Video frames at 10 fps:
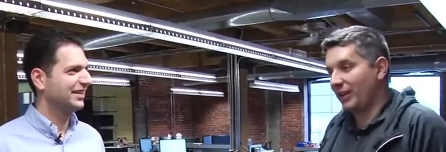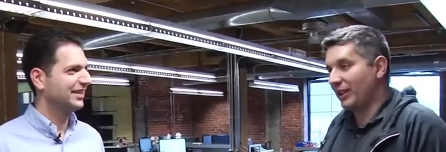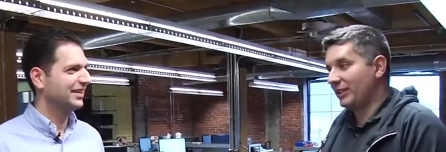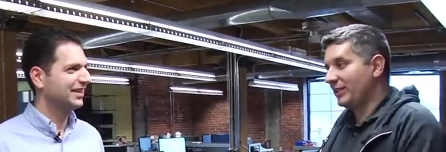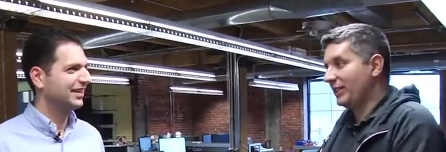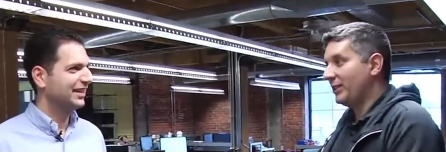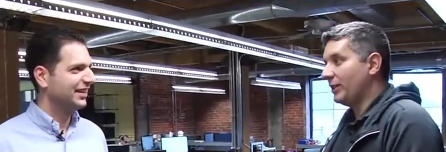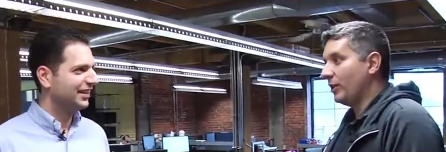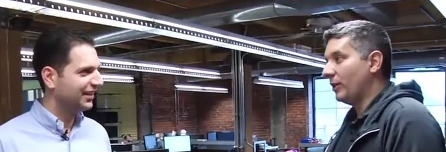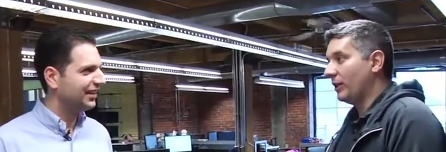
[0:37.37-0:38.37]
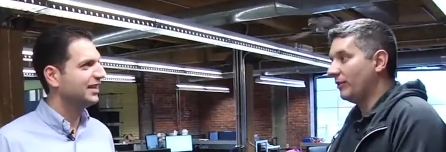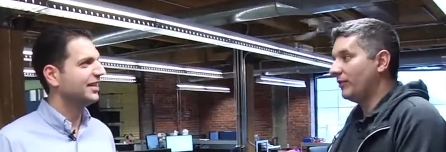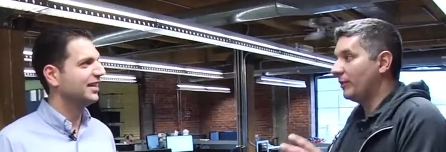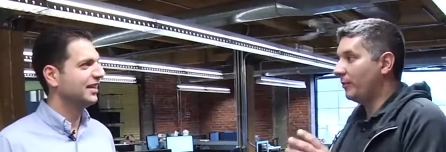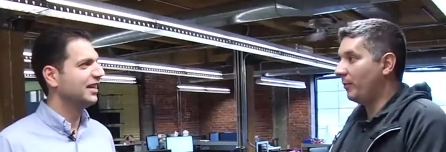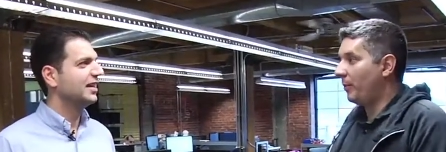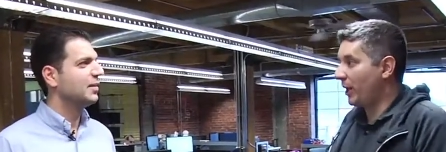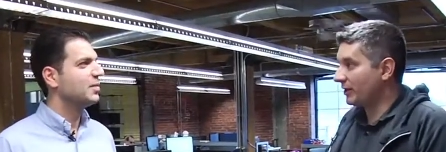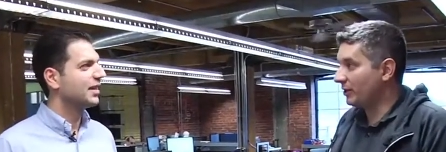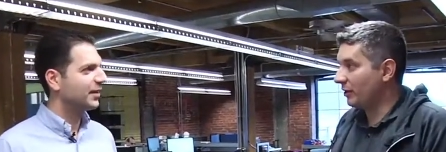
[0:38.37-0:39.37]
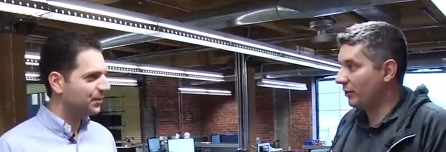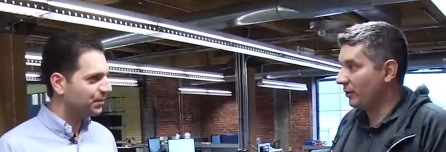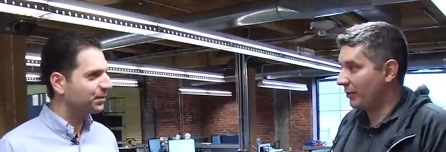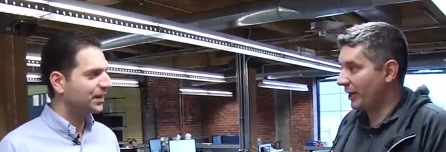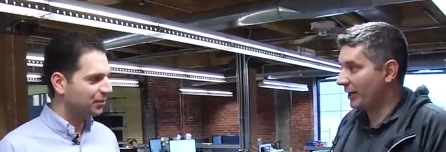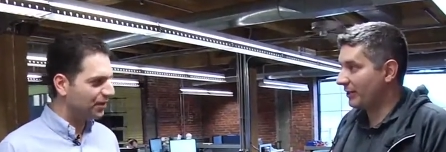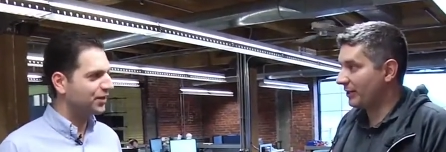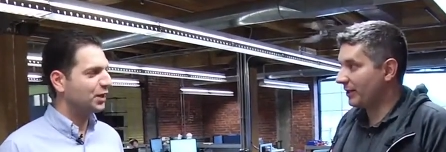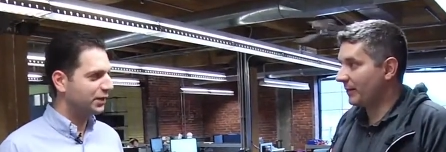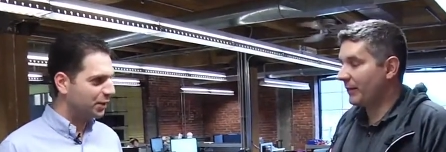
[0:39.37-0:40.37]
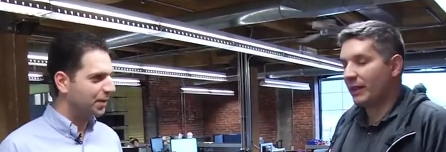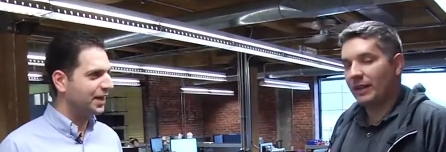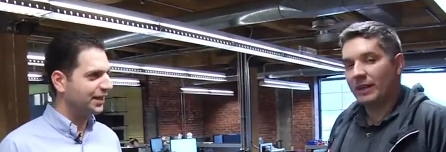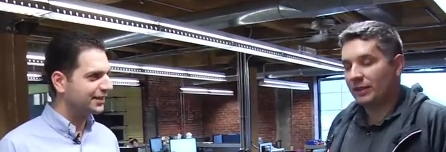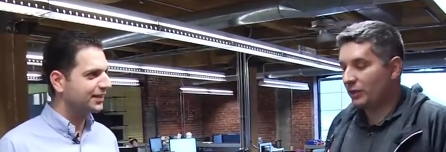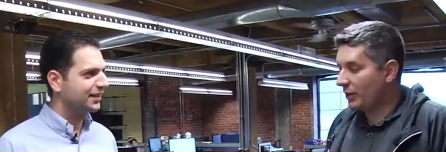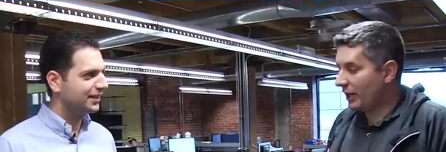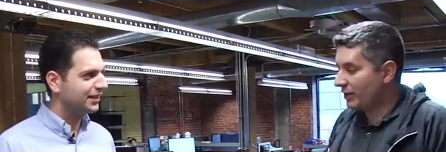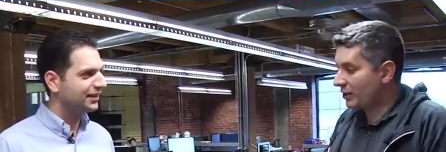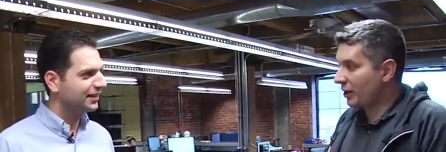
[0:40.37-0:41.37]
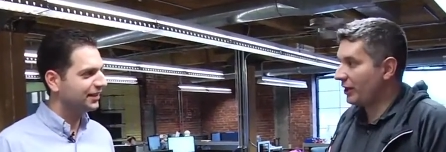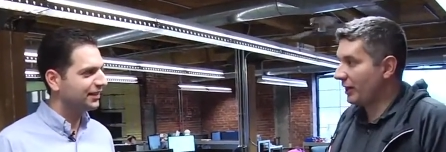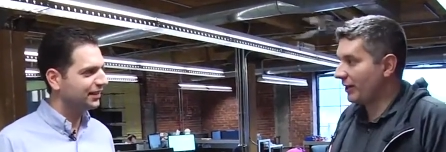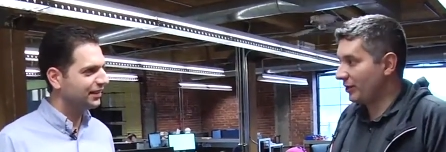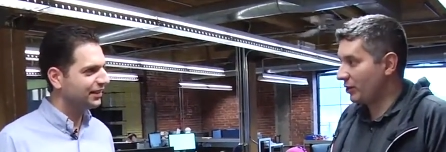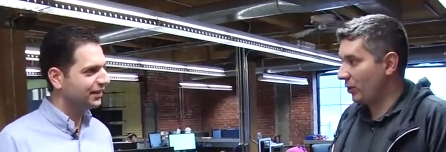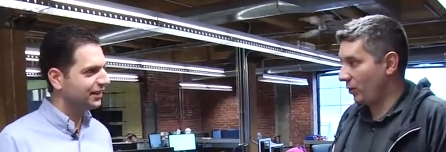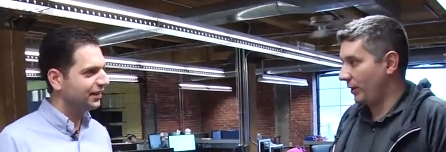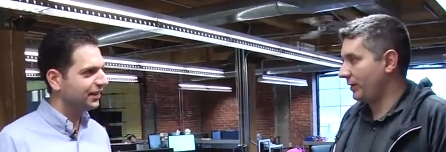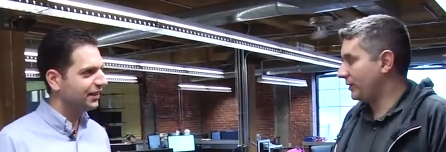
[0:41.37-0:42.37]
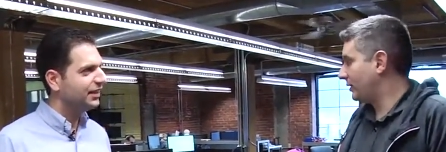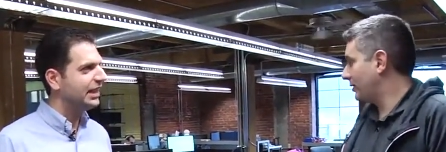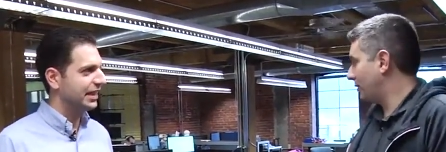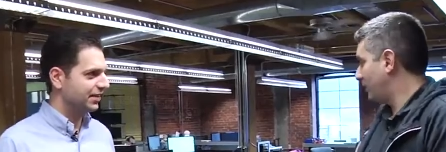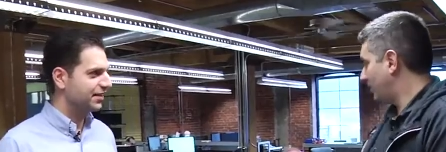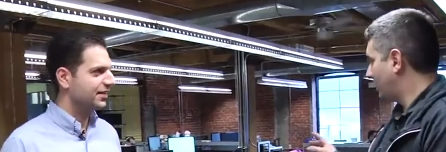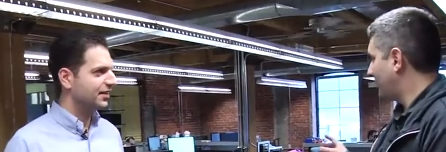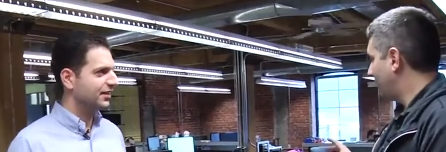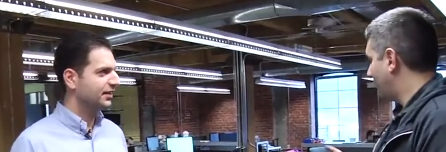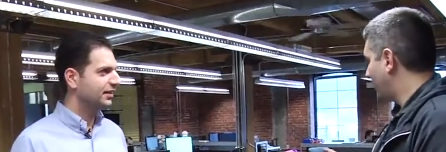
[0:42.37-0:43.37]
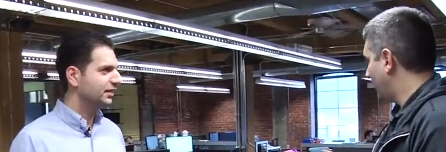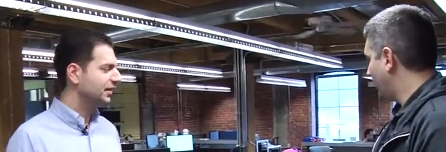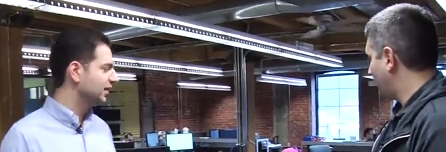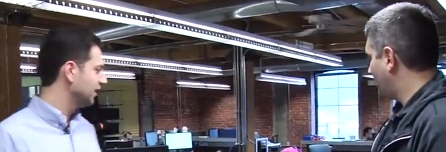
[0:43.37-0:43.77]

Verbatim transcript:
Speaker 1: uh, CTO of Bossa Nova Robotics. Bossa Nova Robotics. So you guys started out in toys. So yes. these are some of your toys